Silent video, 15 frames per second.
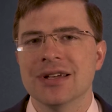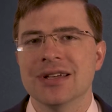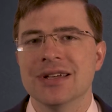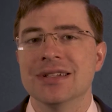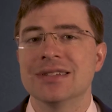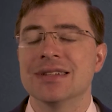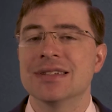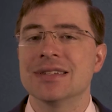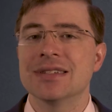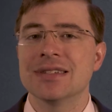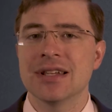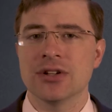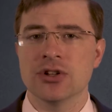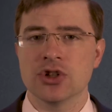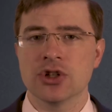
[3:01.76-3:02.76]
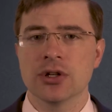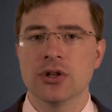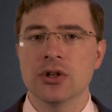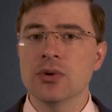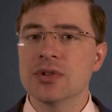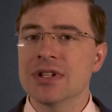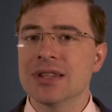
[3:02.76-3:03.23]
is a cinch
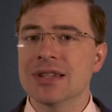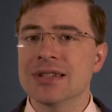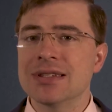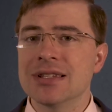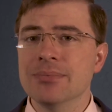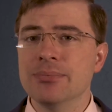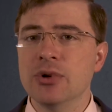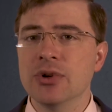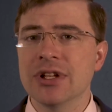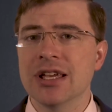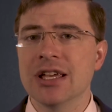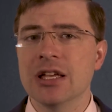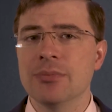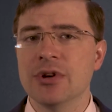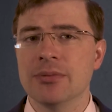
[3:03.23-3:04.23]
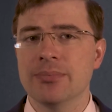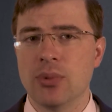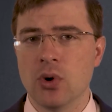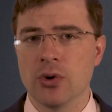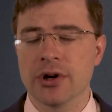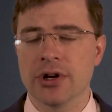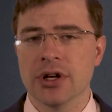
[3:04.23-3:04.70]
using the simple gigabit
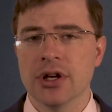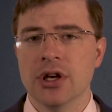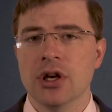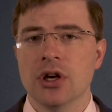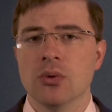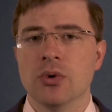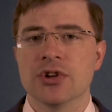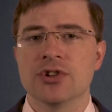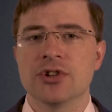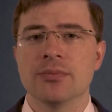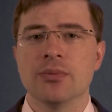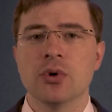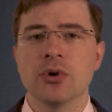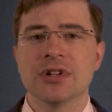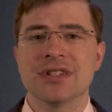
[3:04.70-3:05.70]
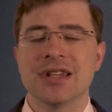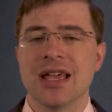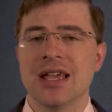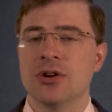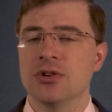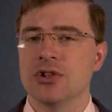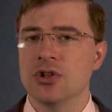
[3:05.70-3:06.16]
port which supports
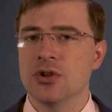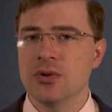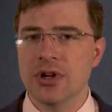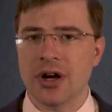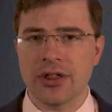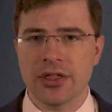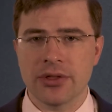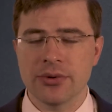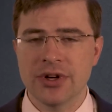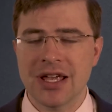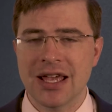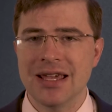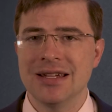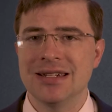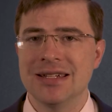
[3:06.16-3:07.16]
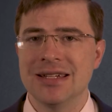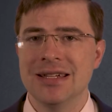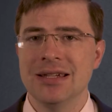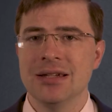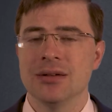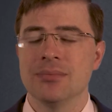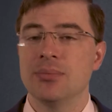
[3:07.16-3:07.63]

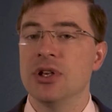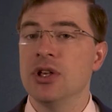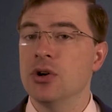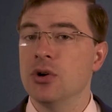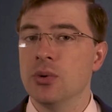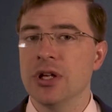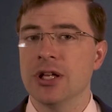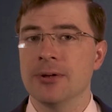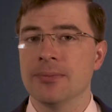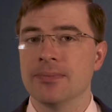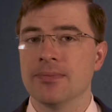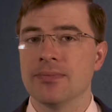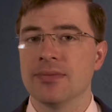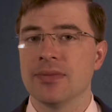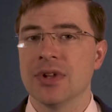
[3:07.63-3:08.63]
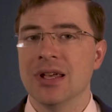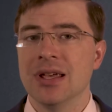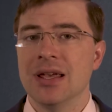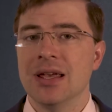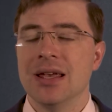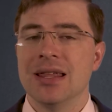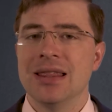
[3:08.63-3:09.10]
802.3AT PoE.
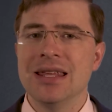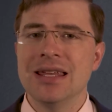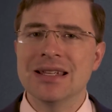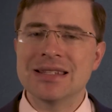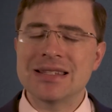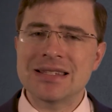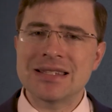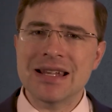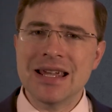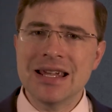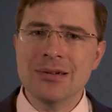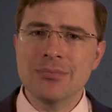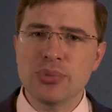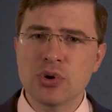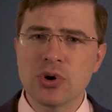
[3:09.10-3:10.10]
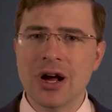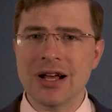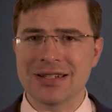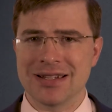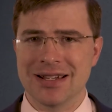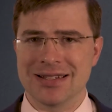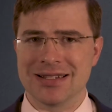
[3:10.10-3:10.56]
The insane
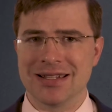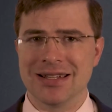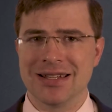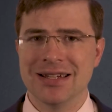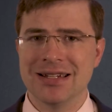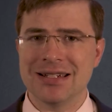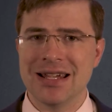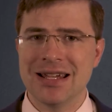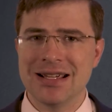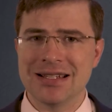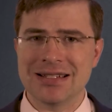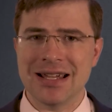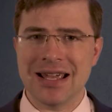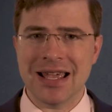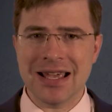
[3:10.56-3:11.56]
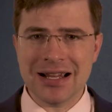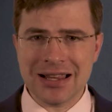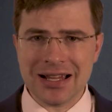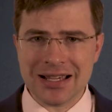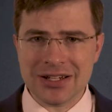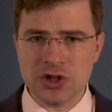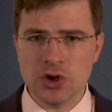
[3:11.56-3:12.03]
processing it takes to
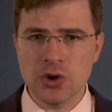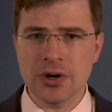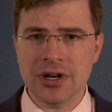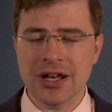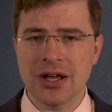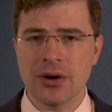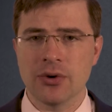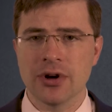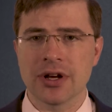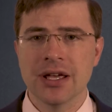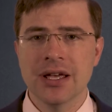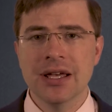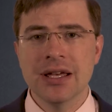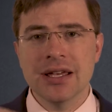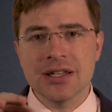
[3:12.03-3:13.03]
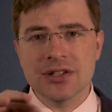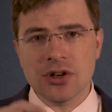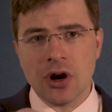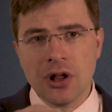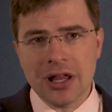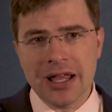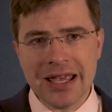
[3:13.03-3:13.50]
analyze your network is
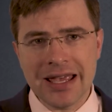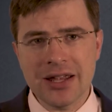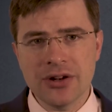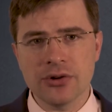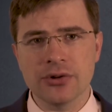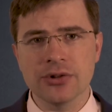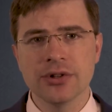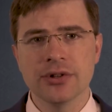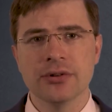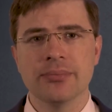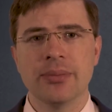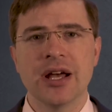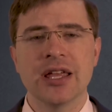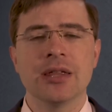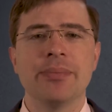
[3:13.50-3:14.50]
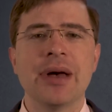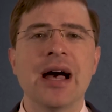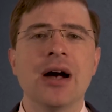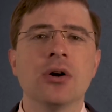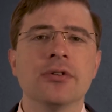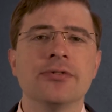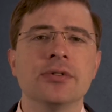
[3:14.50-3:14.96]
all handled by the
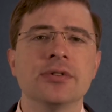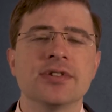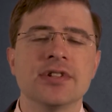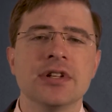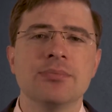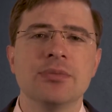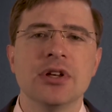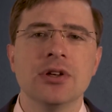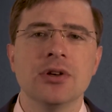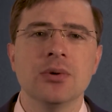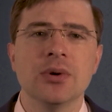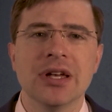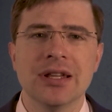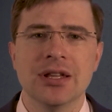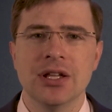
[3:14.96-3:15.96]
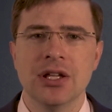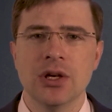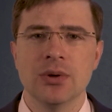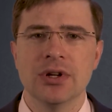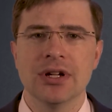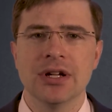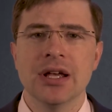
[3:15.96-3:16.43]
powerful CPU in the
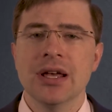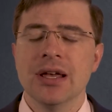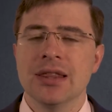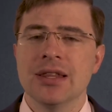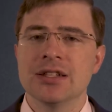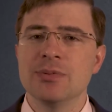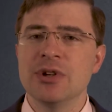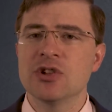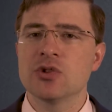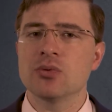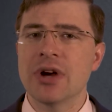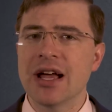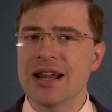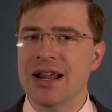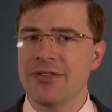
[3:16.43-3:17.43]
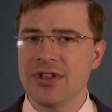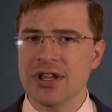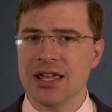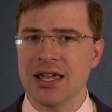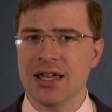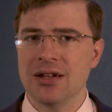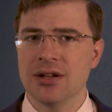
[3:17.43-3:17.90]
unit. This means right out of the
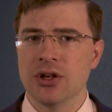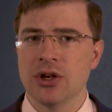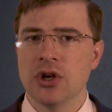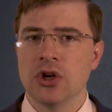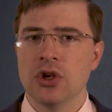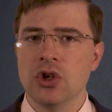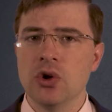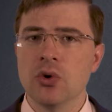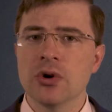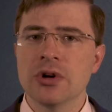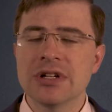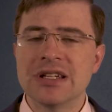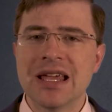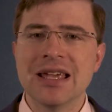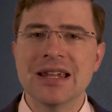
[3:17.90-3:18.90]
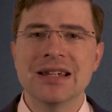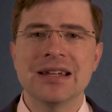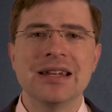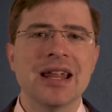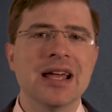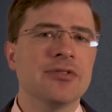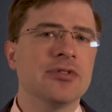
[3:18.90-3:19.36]
gate, your data
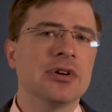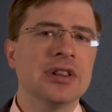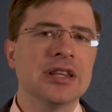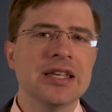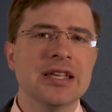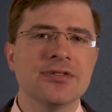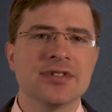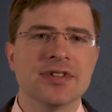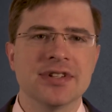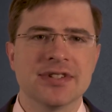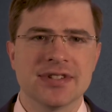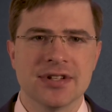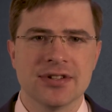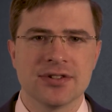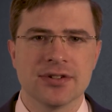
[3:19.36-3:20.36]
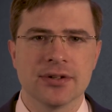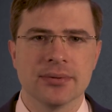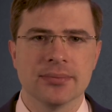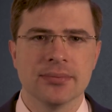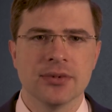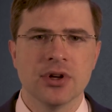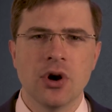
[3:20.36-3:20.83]
never leaves the sensor.
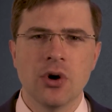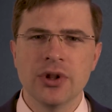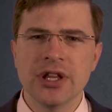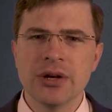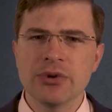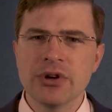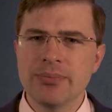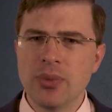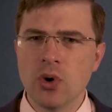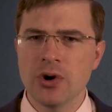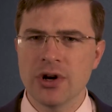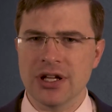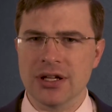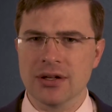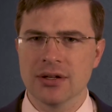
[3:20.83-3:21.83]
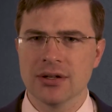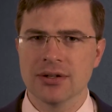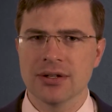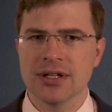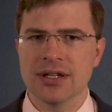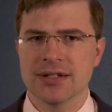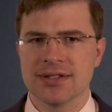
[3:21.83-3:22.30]
Only reporting
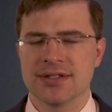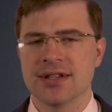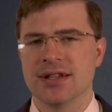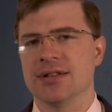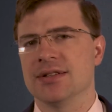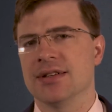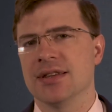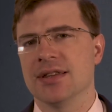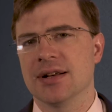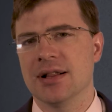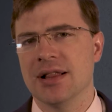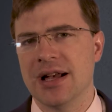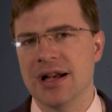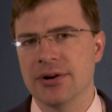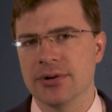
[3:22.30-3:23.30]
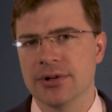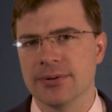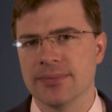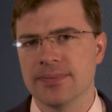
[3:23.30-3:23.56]
gets sent to the cloud.